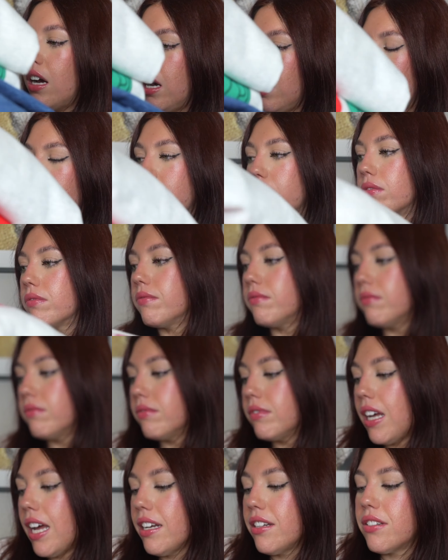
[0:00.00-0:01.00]
oh,
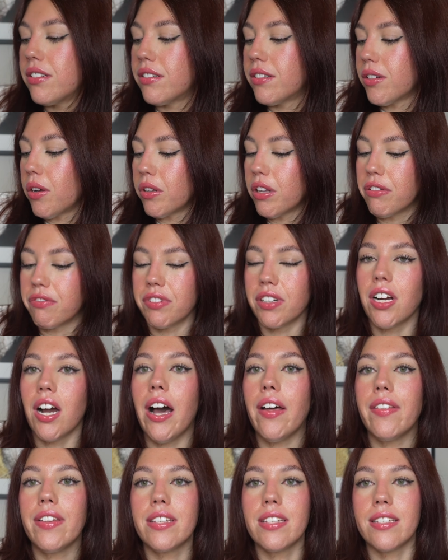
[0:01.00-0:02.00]
I totally
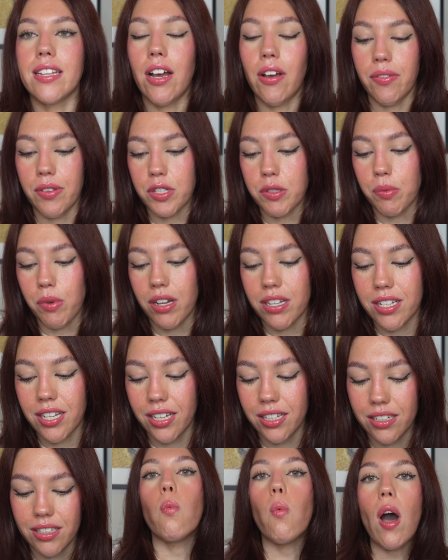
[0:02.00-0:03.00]
forgot this is how this was.
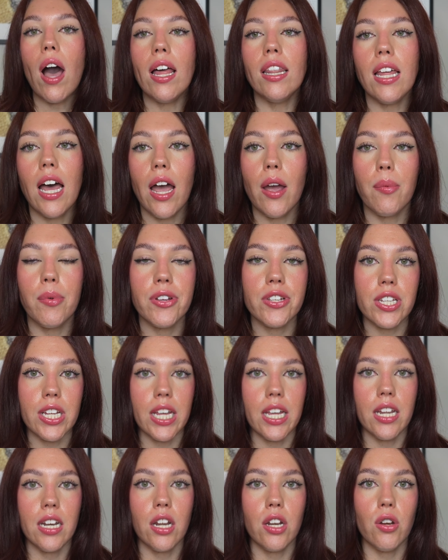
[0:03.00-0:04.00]
While I was
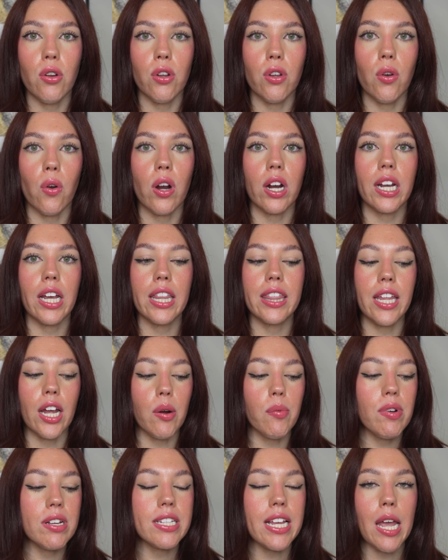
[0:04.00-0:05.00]
in New York,
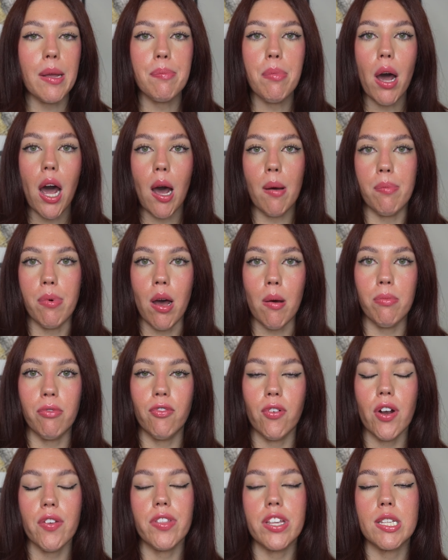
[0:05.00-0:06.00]
there was a pop-up
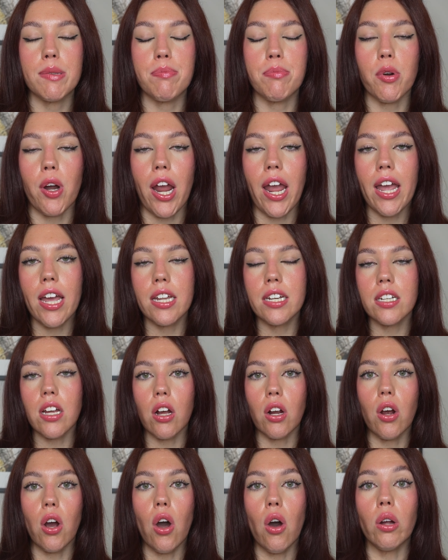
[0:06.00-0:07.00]
for this brand
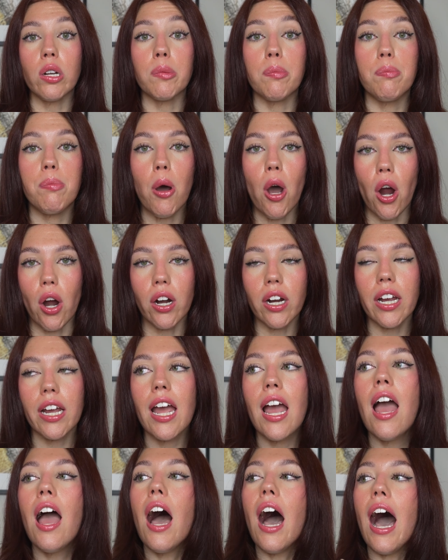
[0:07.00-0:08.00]
called
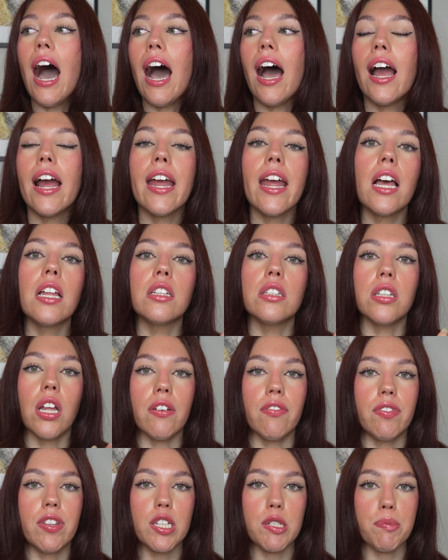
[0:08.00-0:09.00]
Park. I
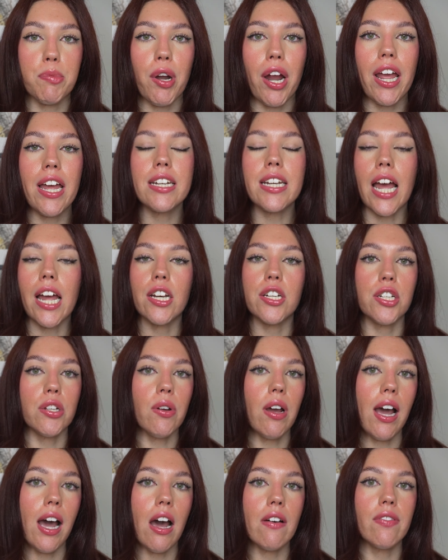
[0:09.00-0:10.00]
love this brand. I
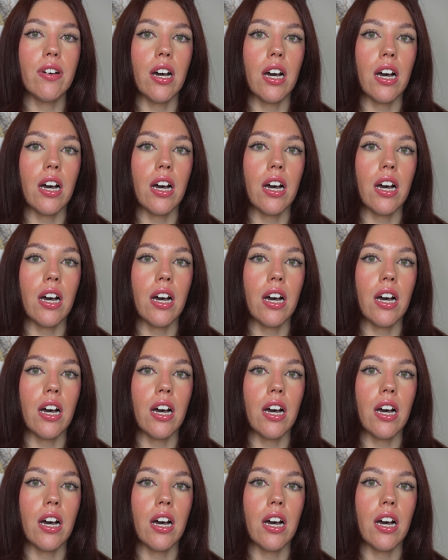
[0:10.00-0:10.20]
do have